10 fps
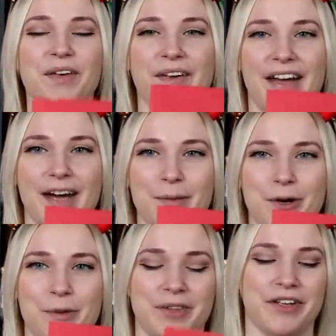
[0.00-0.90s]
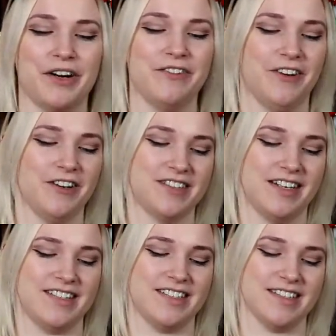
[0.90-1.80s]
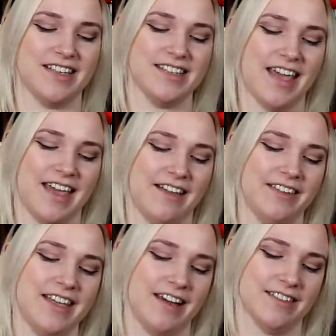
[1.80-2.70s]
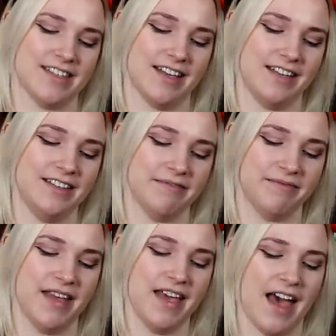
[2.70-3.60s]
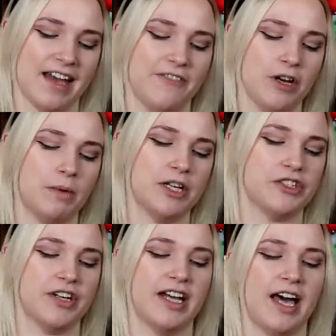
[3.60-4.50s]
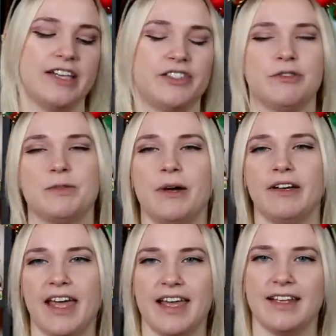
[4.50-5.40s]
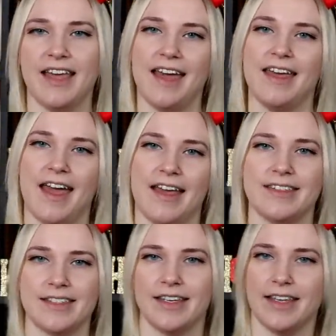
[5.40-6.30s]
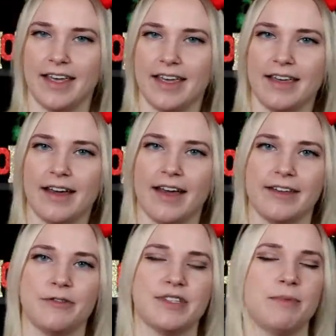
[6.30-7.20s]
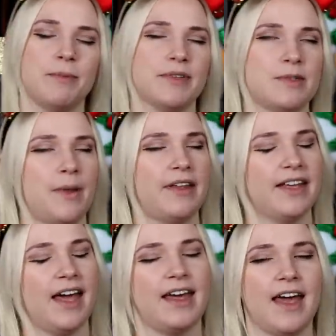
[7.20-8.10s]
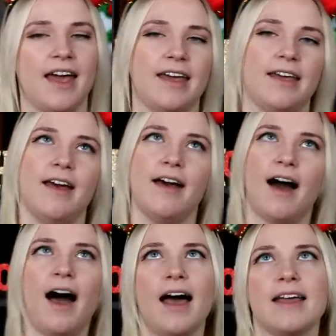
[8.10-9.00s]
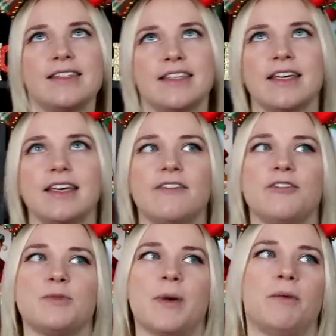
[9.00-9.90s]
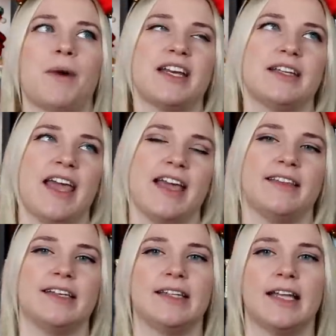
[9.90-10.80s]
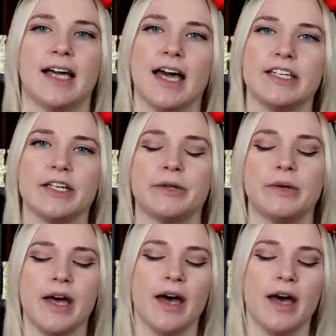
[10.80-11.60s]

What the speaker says: Okay, I'm gonna open the card first, and it just says Kate on the outside. And if you're wondering, I do spell Kate, K-A-T-E. I know some people spell it K-A-I-T if you spell my Caitlin like I do.